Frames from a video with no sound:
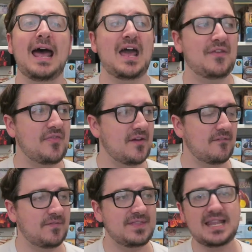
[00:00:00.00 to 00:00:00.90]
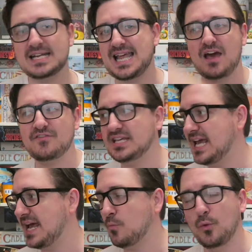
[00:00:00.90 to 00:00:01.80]
and then the next half of the
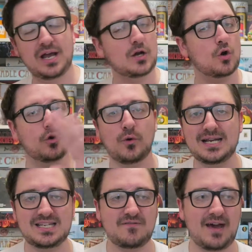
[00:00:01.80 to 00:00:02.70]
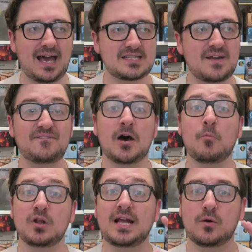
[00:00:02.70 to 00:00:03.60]
game went crazy fast. It felt
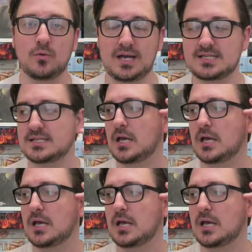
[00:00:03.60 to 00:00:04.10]
more like a race.